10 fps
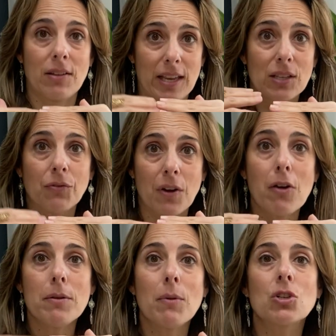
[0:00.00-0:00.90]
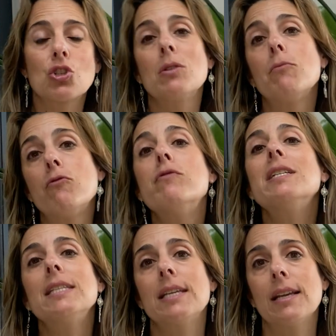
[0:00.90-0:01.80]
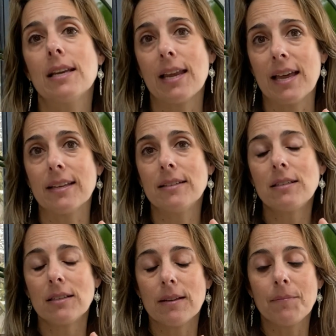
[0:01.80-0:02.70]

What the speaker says: is very much the meridian layers,